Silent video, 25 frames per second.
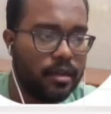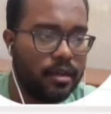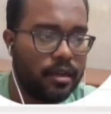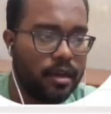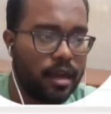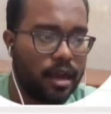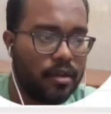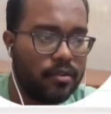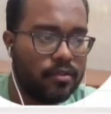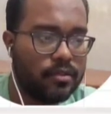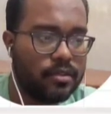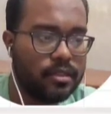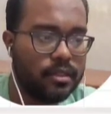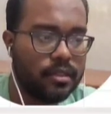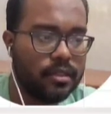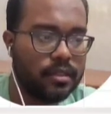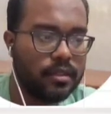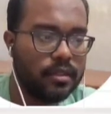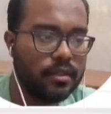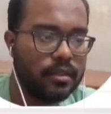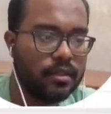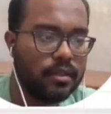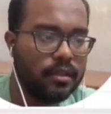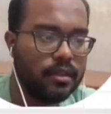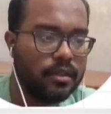Now see,
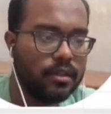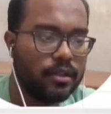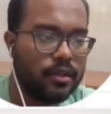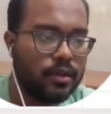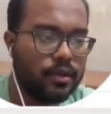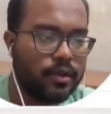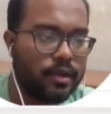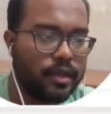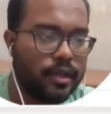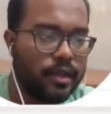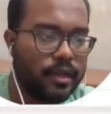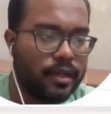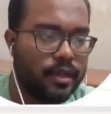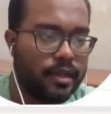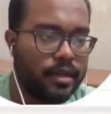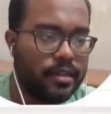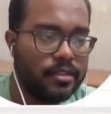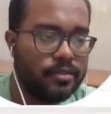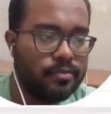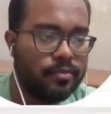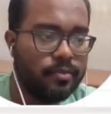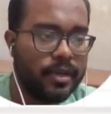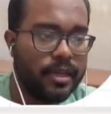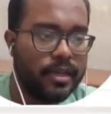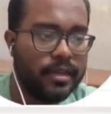your data
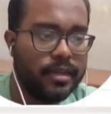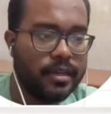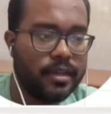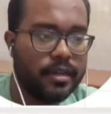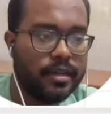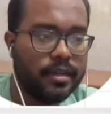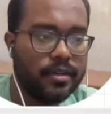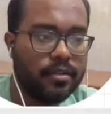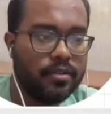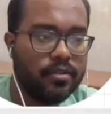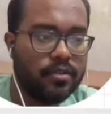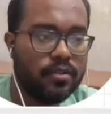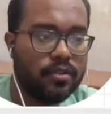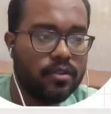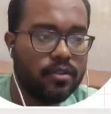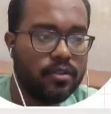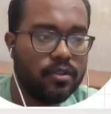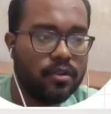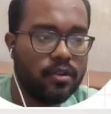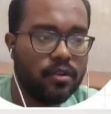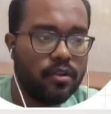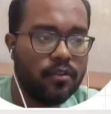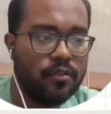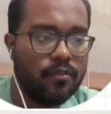is splitted into